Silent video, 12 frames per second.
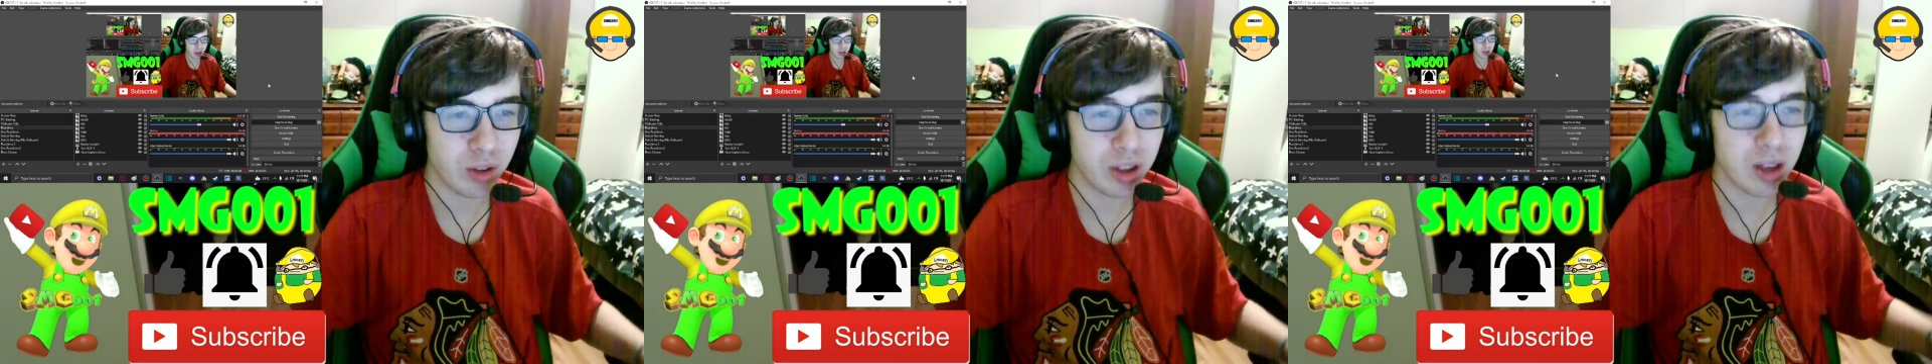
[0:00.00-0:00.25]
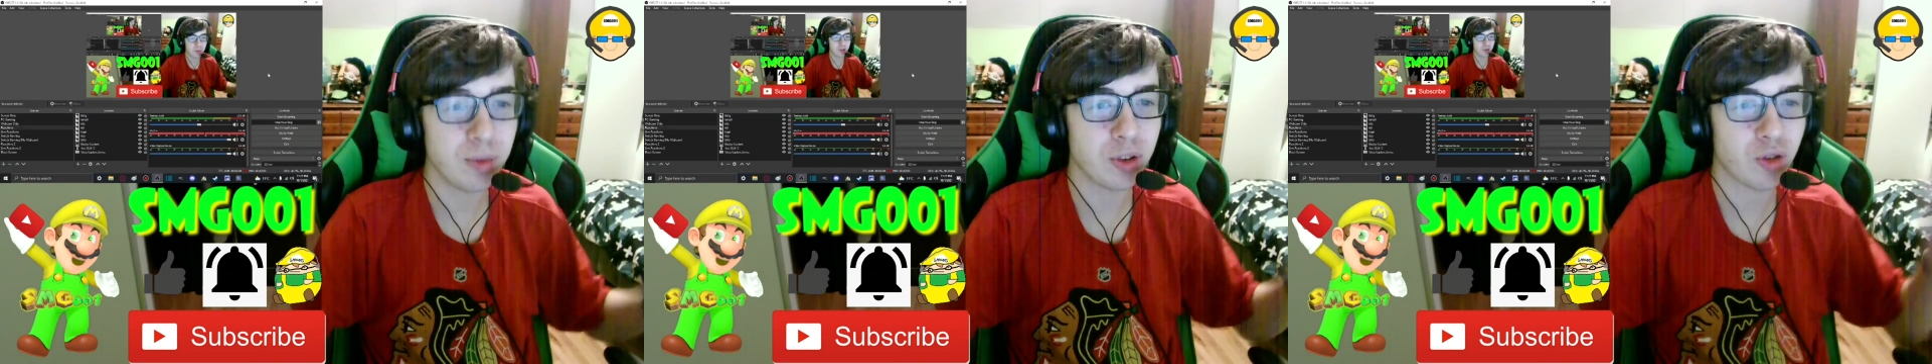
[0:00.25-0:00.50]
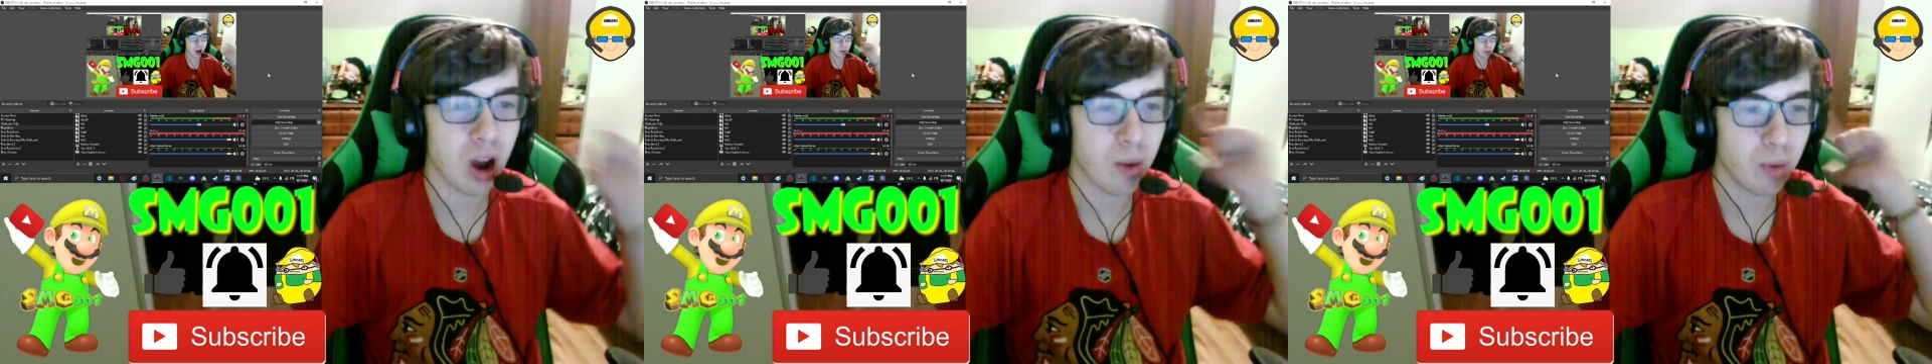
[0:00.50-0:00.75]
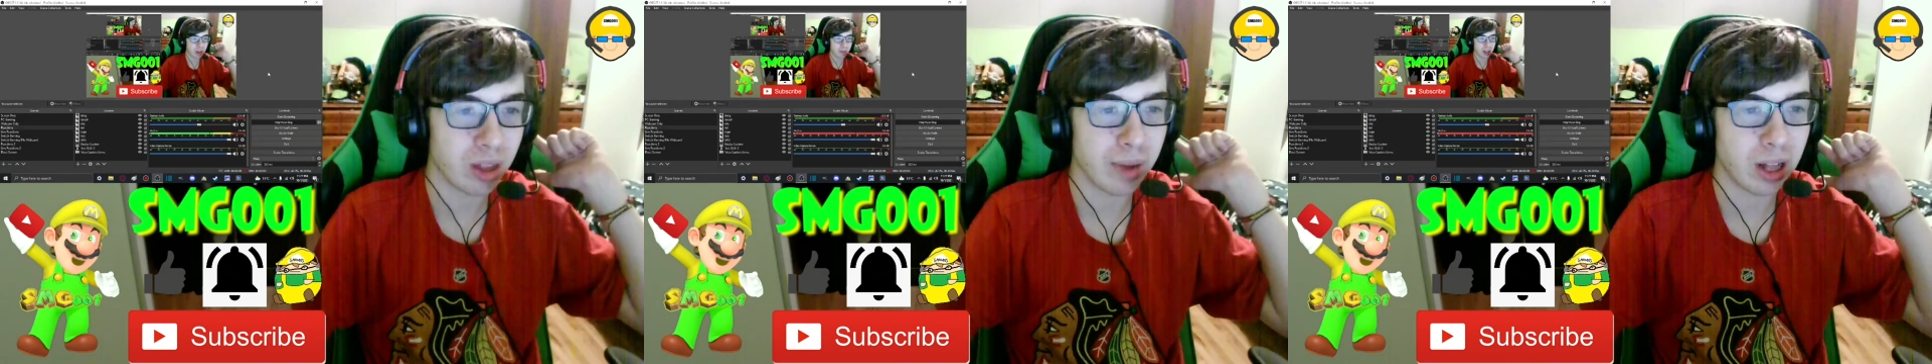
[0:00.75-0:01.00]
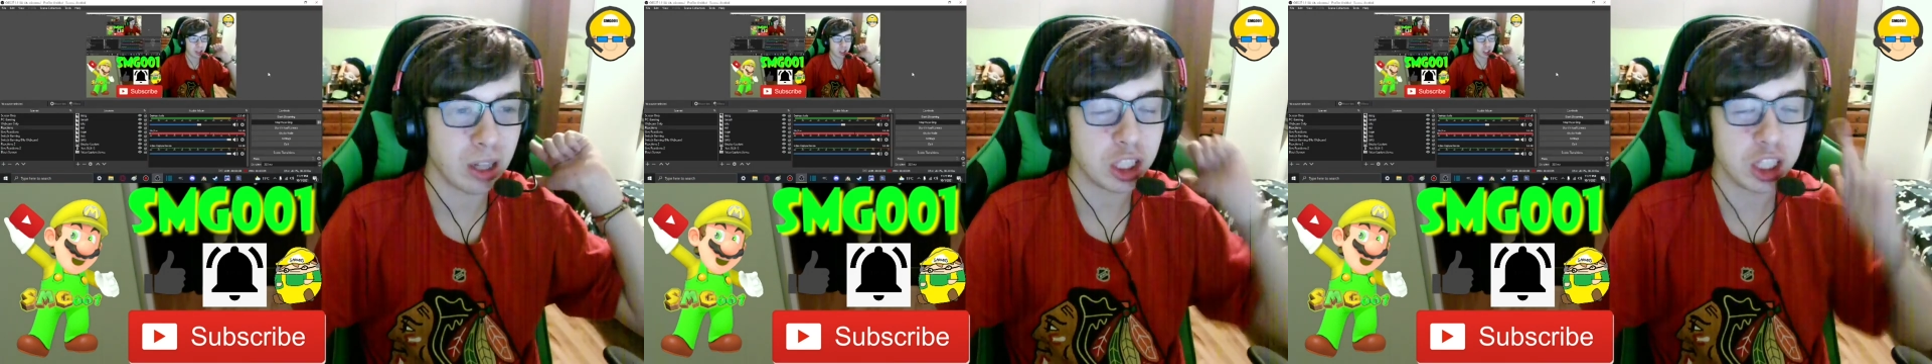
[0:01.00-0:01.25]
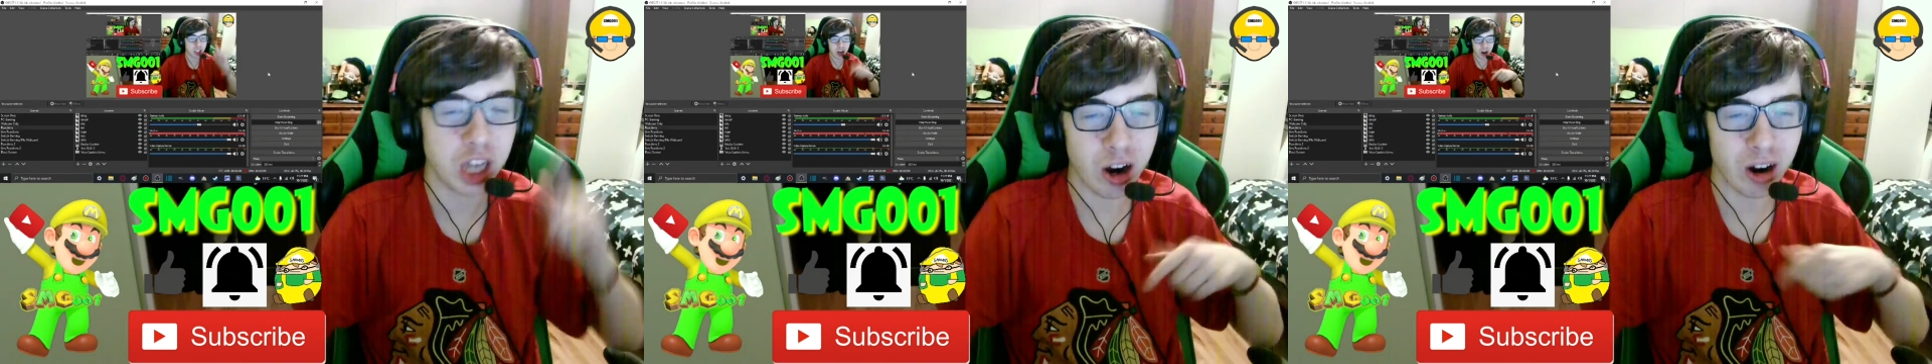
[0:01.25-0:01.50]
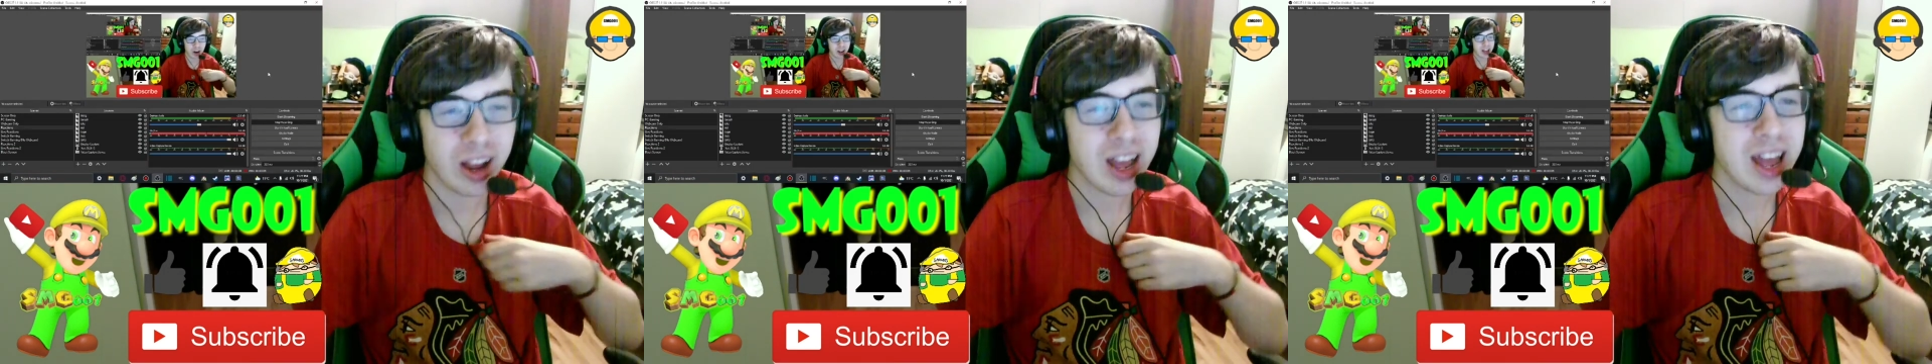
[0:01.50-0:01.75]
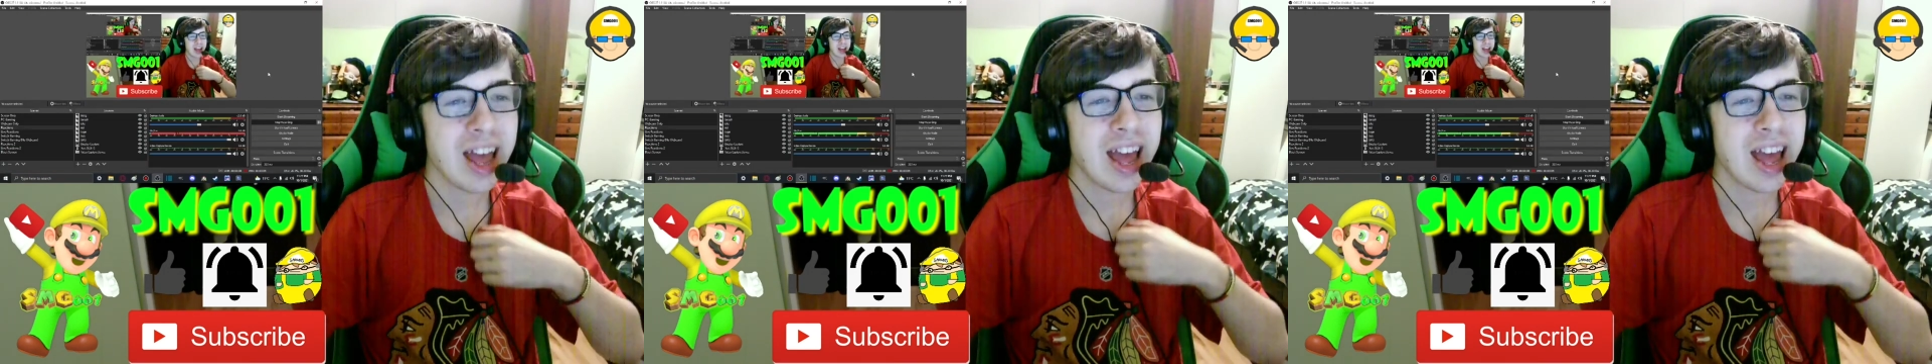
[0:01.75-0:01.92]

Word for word: subscribe, ring the bell, and share.